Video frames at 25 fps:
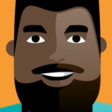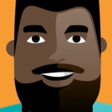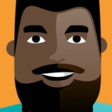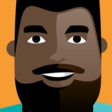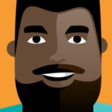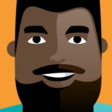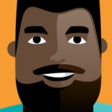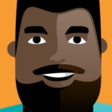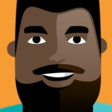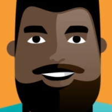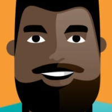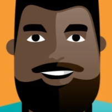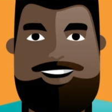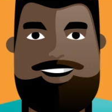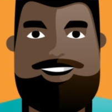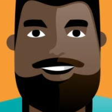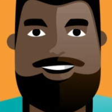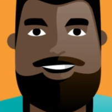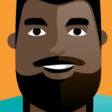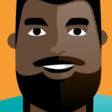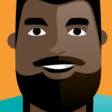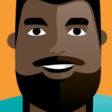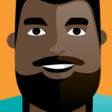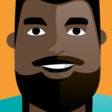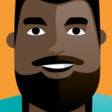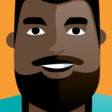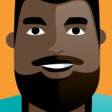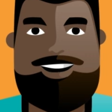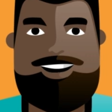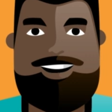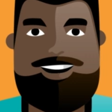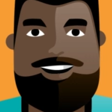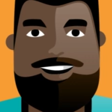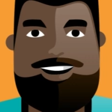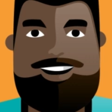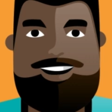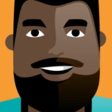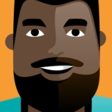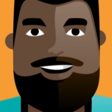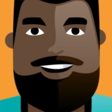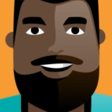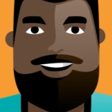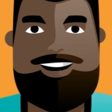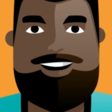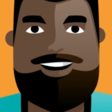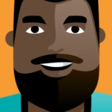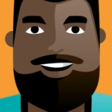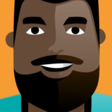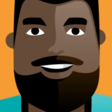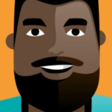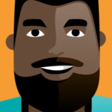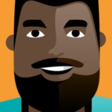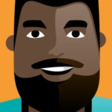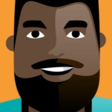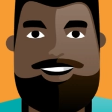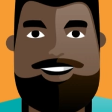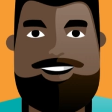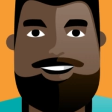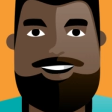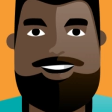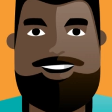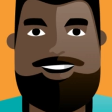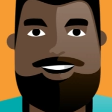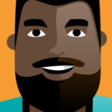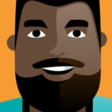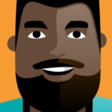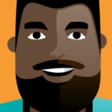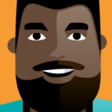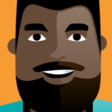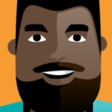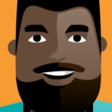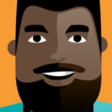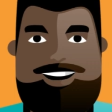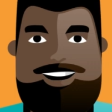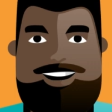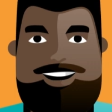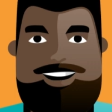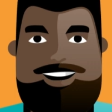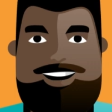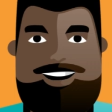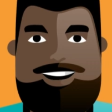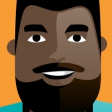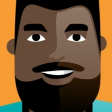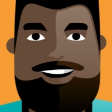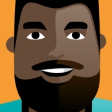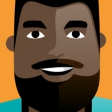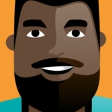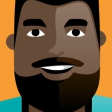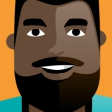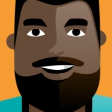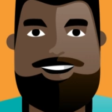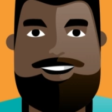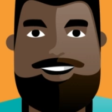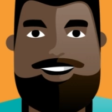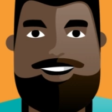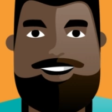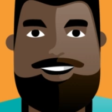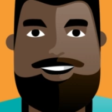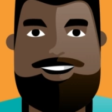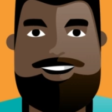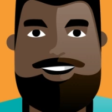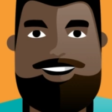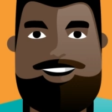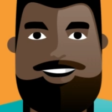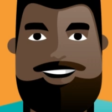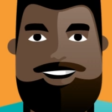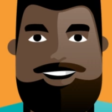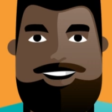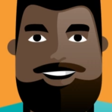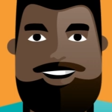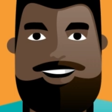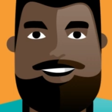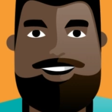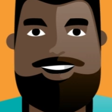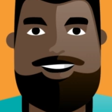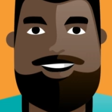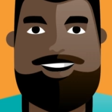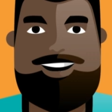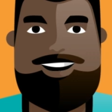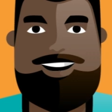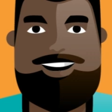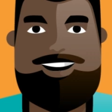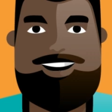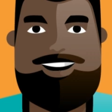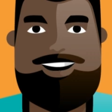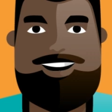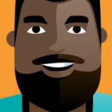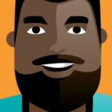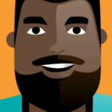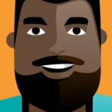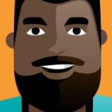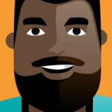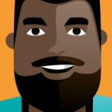and hope that in the course of it, she is not going to be exposed